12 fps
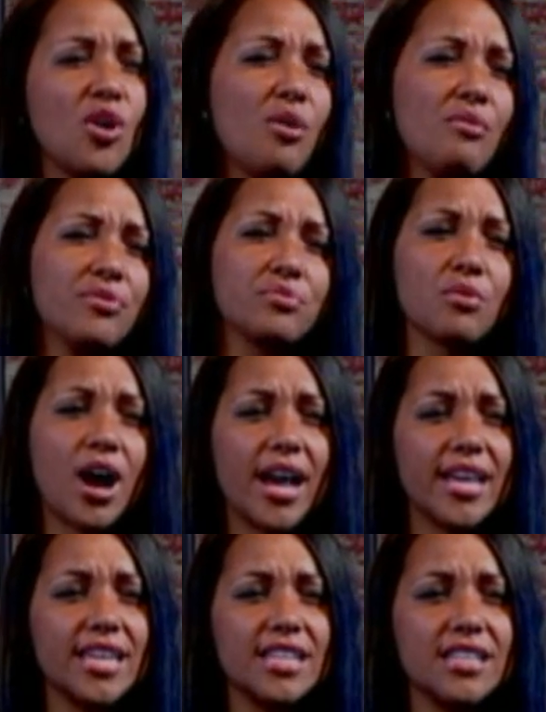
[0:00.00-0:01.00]
No
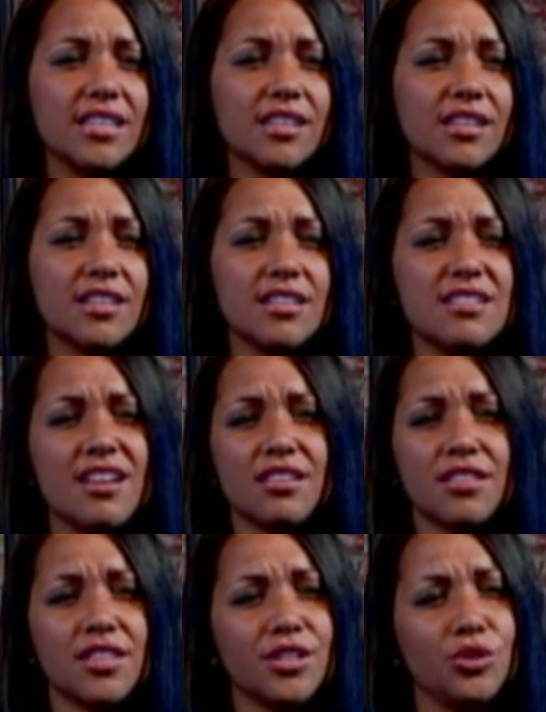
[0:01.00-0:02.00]
variety,
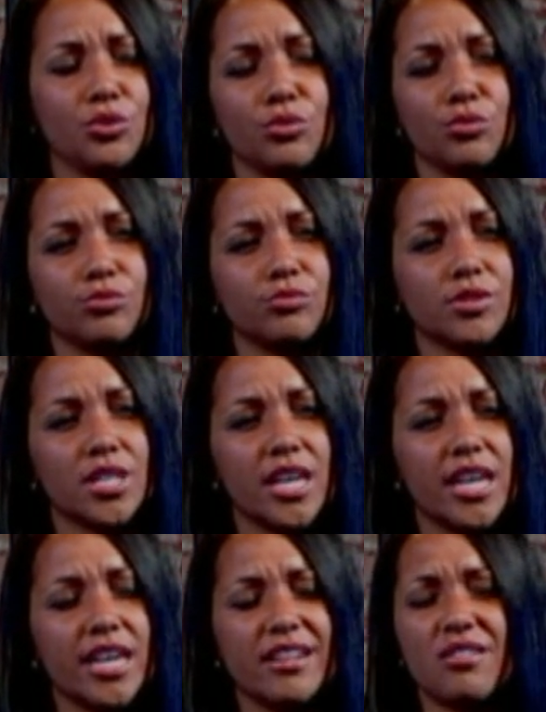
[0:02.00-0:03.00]
nothing new,
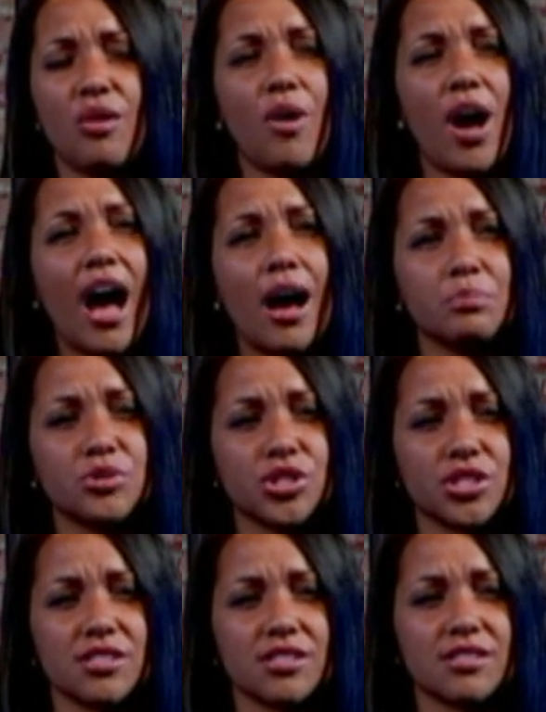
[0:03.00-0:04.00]
no
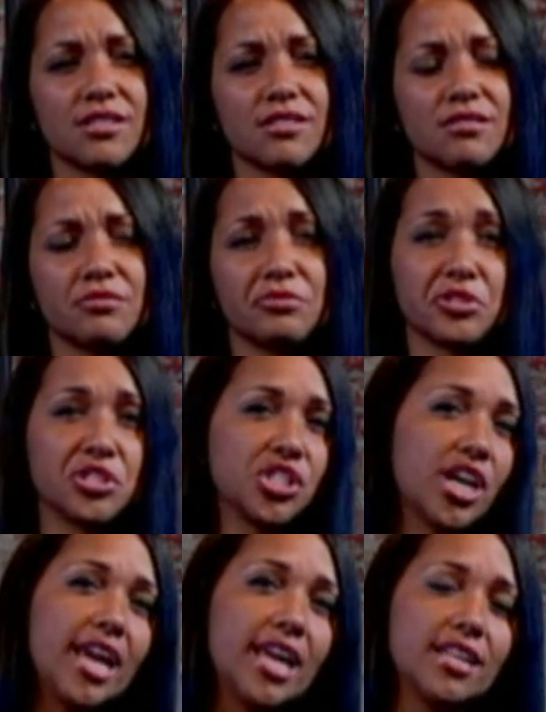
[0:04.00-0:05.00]
options
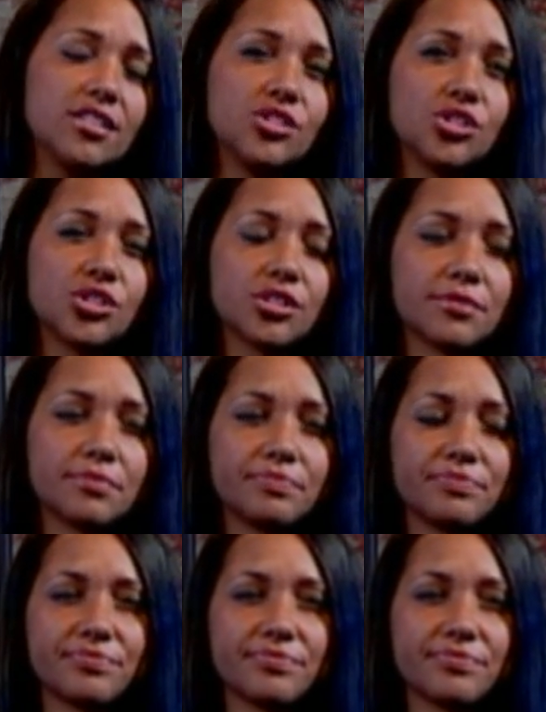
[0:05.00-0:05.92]
for change.